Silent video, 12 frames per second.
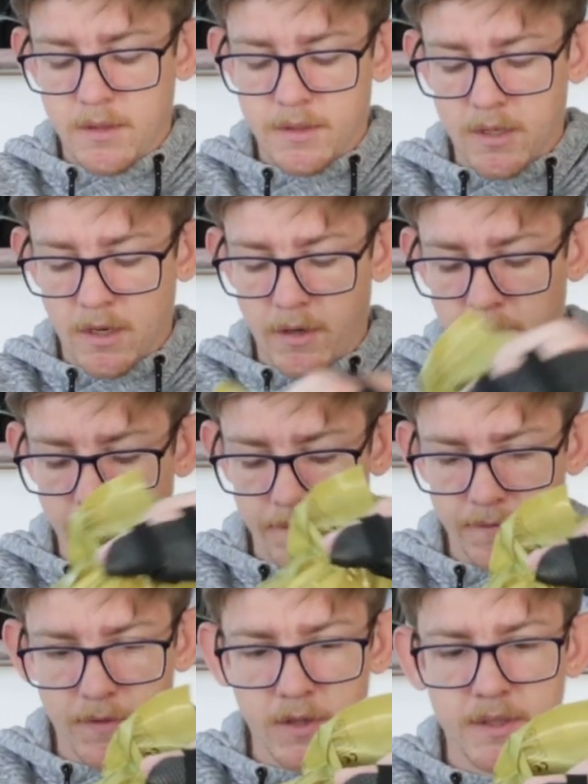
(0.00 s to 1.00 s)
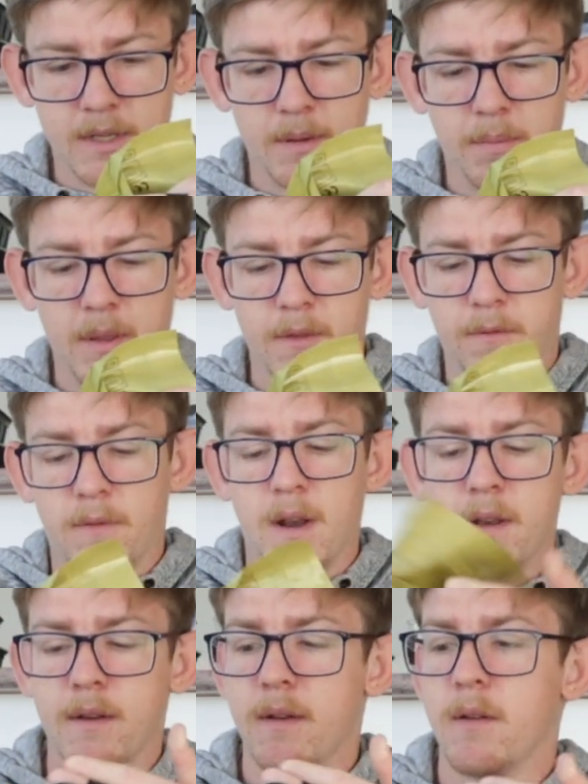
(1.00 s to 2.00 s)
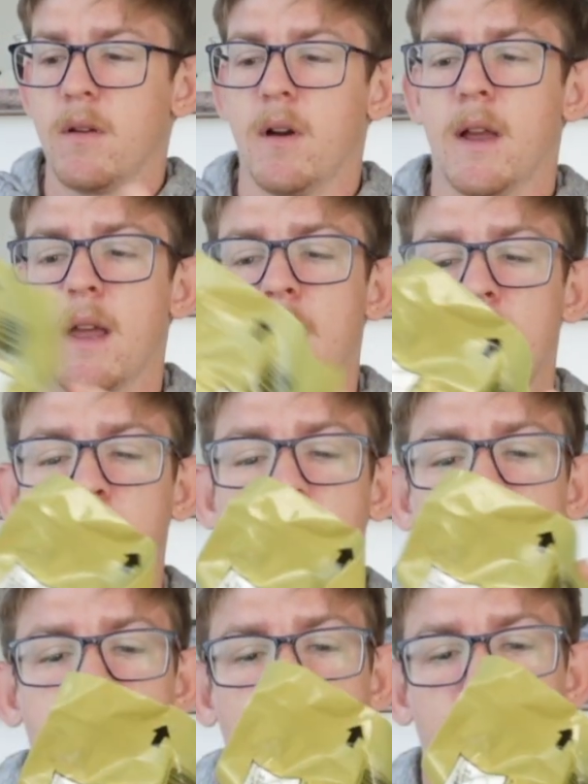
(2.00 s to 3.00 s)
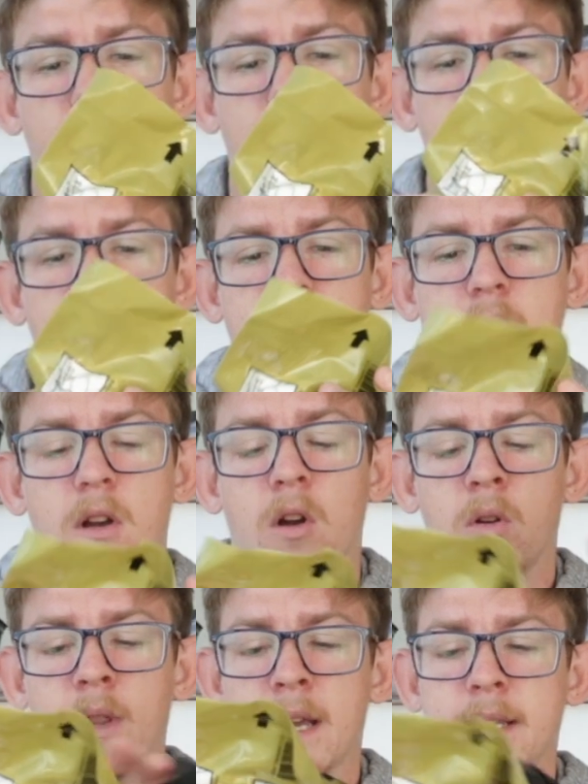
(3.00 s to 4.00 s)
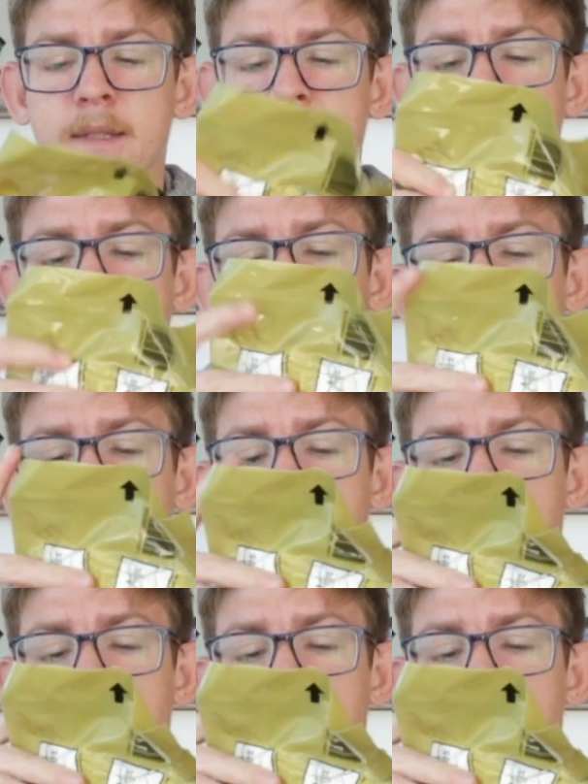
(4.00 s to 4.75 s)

So first up at the front, I have the OAS